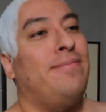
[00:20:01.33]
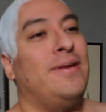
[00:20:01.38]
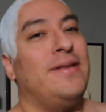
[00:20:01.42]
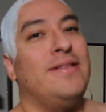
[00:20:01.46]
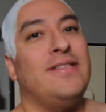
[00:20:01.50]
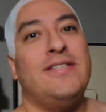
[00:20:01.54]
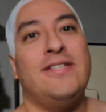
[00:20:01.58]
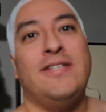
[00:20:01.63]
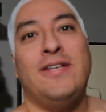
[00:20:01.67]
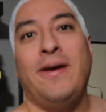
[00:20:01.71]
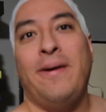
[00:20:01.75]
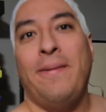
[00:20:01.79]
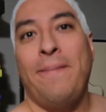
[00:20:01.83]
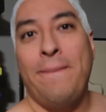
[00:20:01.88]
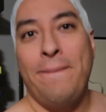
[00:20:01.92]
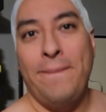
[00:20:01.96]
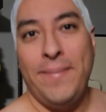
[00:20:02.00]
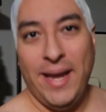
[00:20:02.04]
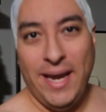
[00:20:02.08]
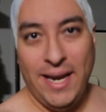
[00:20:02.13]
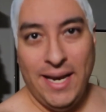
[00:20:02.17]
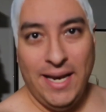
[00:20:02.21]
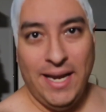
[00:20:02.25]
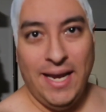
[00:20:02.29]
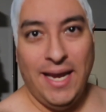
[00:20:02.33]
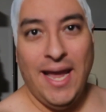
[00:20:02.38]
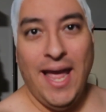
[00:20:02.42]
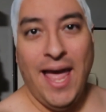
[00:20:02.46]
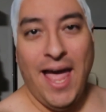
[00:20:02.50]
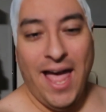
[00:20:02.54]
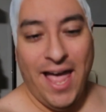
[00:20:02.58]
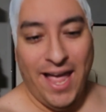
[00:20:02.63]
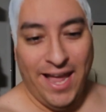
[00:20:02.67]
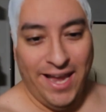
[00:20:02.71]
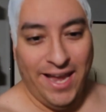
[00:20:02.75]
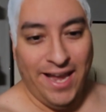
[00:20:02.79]
been to many
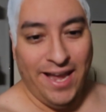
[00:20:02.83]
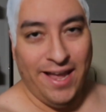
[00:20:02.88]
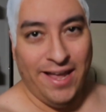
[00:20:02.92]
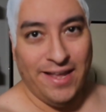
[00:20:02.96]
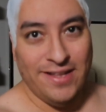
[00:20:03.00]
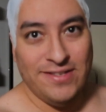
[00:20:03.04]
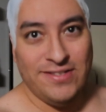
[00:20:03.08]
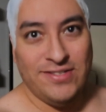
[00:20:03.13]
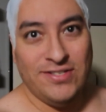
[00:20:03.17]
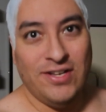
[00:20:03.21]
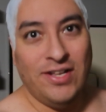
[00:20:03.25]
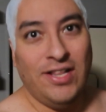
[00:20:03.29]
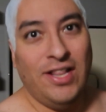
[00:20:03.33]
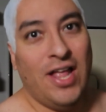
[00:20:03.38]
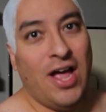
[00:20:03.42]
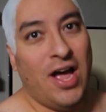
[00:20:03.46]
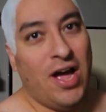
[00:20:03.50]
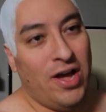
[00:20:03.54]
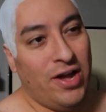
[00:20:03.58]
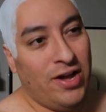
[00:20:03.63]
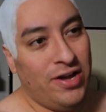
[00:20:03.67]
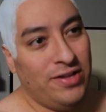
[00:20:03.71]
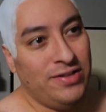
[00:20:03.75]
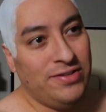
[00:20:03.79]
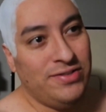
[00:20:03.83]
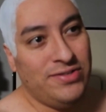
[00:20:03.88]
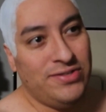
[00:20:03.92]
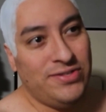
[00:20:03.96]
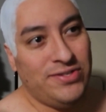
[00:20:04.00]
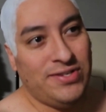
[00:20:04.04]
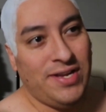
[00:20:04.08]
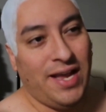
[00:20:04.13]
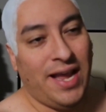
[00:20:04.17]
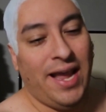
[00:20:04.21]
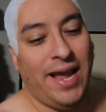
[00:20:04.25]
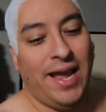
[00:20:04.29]
high-end
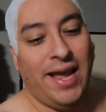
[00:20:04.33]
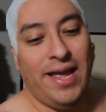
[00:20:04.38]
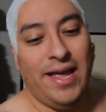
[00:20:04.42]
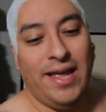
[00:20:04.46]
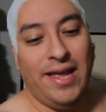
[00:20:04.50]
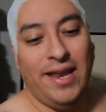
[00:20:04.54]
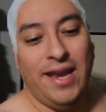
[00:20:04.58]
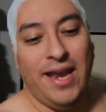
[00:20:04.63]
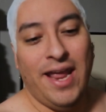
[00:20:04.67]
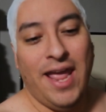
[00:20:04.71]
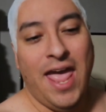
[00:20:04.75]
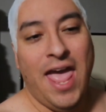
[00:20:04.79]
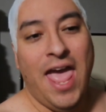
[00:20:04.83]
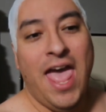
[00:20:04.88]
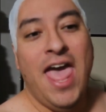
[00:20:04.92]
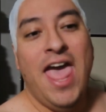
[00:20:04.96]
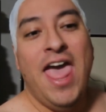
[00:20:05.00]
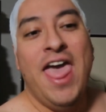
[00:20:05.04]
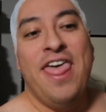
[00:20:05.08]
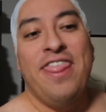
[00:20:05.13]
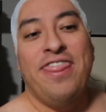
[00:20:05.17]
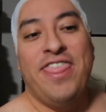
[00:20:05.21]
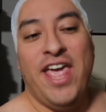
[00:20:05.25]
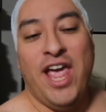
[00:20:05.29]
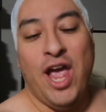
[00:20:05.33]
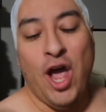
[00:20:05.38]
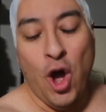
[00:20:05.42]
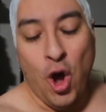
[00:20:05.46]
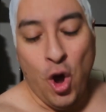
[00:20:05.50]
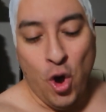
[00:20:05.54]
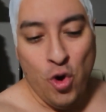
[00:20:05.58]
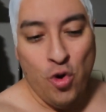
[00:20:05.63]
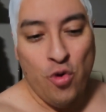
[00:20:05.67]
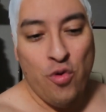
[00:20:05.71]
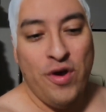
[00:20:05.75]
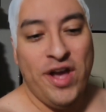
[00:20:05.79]
salons and they
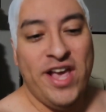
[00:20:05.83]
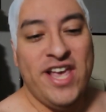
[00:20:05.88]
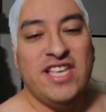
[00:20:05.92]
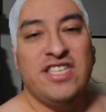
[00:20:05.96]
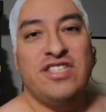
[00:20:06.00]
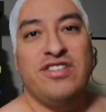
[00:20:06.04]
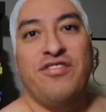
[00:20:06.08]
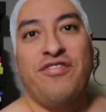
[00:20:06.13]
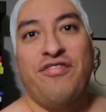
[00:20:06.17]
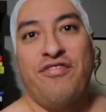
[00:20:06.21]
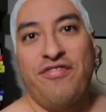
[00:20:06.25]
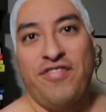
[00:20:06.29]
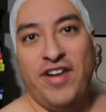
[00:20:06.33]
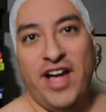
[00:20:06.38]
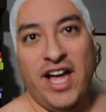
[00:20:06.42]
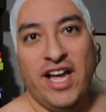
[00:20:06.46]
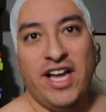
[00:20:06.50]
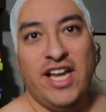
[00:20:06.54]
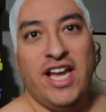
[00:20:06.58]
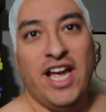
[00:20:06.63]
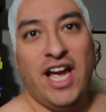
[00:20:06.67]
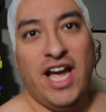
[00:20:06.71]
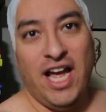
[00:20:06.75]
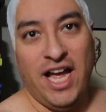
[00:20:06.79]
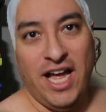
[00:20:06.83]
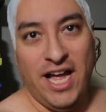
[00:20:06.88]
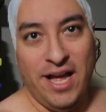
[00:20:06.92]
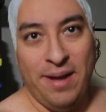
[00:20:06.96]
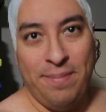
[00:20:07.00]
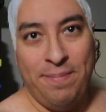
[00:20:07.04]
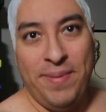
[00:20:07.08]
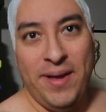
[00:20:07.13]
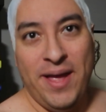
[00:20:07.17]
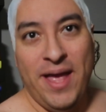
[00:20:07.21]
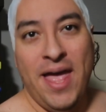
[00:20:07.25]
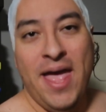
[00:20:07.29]
always fuck
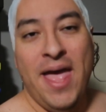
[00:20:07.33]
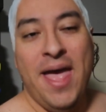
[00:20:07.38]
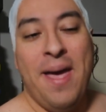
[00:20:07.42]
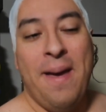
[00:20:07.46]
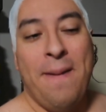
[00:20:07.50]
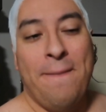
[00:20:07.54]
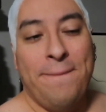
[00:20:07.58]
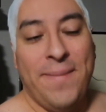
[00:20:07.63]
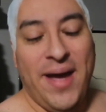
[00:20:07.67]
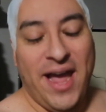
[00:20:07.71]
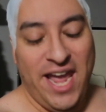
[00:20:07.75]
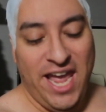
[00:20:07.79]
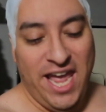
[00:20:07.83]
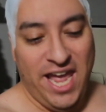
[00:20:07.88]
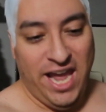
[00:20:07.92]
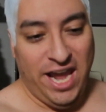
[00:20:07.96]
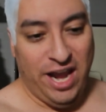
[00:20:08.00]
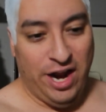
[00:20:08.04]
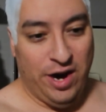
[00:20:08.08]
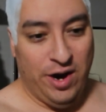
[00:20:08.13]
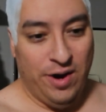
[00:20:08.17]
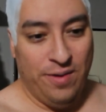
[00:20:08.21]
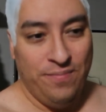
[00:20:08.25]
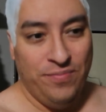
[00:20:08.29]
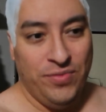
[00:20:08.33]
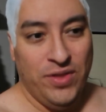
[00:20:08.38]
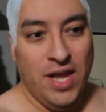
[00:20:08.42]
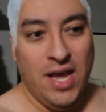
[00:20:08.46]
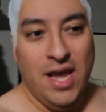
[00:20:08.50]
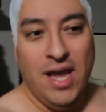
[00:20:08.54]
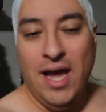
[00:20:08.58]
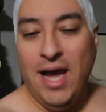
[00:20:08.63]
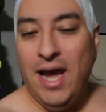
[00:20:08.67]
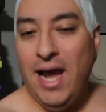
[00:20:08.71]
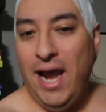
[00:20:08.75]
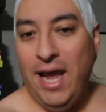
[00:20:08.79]
up my hair.
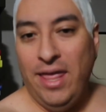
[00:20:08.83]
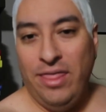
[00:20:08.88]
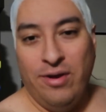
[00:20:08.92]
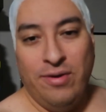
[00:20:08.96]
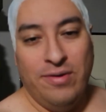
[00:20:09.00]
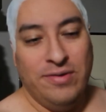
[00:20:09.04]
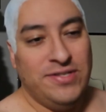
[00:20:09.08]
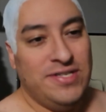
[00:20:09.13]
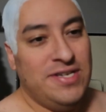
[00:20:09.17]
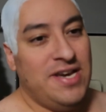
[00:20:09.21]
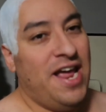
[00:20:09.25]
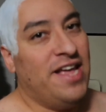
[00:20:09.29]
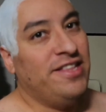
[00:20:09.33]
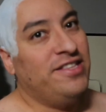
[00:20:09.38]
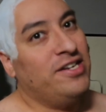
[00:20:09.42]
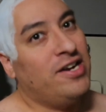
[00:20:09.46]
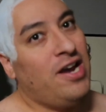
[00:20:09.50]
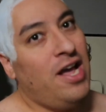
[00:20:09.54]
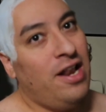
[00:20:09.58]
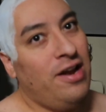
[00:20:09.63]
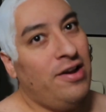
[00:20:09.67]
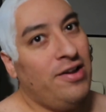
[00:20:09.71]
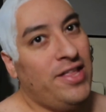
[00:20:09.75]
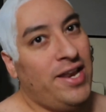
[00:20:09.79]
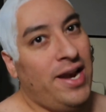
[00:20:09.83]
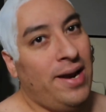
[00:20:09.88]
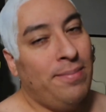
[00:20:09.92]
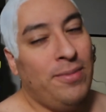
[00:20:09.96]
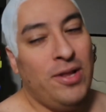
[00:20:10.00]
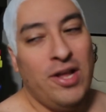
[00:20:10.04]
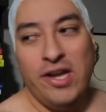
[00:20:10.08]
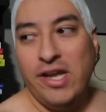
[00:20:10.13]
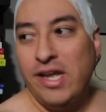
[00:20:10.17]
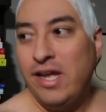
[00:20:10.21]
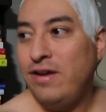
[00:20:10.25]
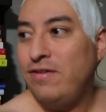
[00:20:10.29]
Either it's not the color that I'm
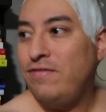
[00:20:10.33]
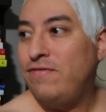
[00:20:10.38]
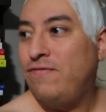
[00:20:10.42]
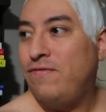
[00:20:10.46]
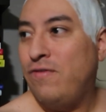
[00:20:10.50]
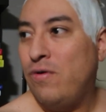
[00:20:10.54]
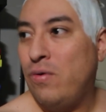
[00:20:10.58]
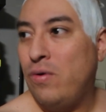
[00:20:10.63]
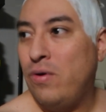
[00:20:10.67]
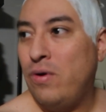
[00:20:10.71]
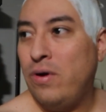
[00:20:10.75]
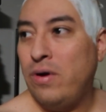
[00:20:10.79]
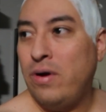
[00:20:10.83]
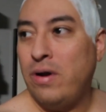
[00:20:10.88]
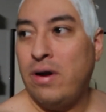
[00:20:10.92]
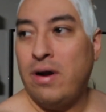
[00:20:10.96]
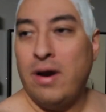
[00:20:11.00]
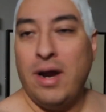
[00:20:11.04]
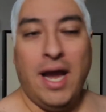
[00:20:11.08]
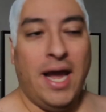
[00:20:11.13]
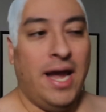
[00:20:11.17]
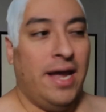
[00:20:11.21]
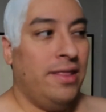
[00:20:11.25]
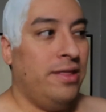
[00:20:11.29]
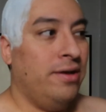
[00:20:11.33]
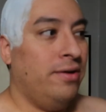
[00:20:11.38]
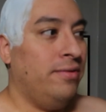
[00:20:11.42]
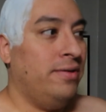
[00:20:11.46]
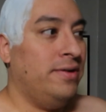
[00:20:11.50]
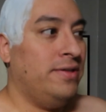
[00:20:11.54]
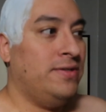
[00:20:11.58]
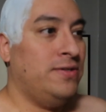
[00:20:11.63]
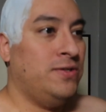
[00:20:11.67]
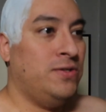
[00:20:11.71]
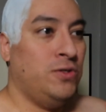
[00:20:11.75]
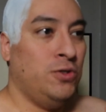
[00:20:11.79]
looking for, either
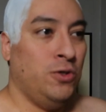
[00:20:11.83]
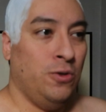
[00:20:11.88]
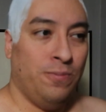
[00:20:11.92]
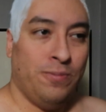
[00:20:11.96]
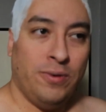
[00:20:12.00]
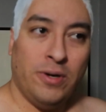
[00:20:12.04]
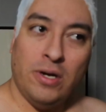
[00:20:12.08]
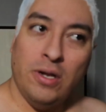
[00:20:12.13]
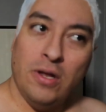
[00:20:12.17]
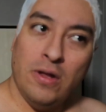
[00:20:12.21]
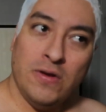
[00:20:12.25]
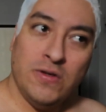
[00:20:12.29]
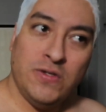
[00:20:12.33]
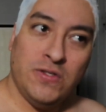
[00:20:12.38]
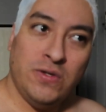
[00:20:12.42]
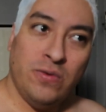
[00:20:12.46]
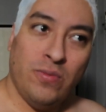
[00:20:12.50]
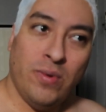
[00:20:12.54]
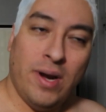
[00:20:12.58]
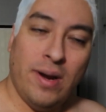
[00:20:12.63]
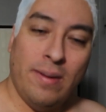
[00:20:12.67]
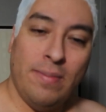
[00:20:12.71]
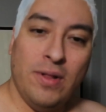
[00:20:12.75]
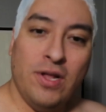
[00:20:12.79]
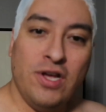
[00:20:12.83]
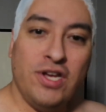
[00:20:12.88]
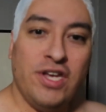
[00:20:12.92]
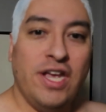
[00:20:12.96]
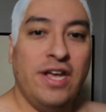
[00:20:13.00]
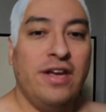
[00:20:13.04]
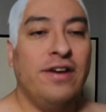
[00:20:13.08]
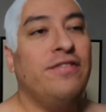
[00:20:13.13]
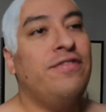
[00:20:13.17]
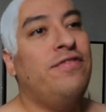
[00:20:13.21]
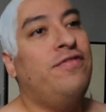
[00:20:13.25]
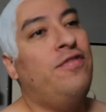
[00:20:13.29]
it's super close to what I'm
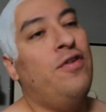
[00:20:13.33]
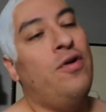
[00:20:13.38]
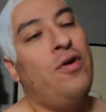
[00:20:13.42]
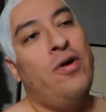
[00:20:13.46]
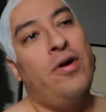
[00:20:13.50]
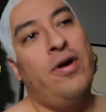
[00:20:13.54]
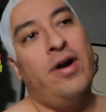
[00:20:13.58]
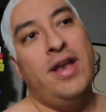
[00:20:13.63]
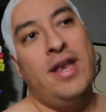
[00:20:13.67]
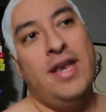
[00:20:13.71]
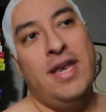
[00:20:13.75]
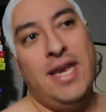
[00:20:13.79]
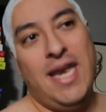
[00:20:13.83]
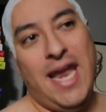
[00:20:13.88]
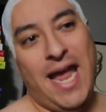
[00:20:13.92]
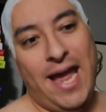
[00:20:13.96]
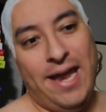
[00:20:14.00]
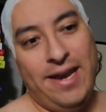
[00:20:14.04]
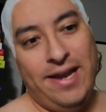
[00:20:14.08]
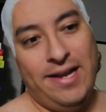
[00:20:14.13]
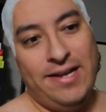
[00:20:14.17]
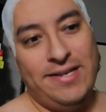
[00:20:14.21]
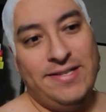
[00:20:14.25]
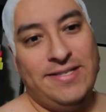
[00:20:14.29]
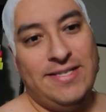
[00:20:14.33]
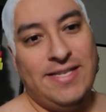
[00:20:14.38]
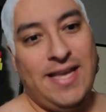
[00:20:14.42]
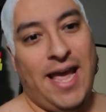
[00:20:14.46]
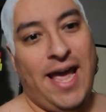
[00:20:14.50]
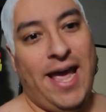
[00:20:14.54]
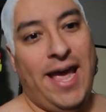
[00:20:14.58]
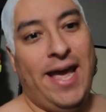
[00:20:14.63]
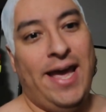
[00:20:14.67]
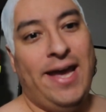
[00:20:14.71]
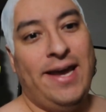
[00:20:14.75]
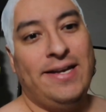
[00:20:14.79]
looking for, not
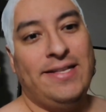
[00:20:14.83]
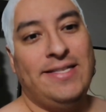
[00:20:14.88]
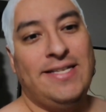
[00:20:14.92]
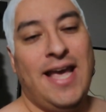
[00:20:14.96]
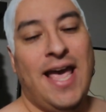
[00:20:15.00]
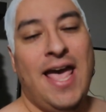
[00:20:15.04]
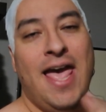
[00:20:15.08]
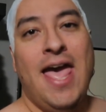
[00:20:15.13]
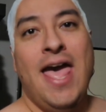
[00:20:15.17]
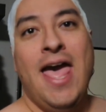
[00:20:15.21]
exact.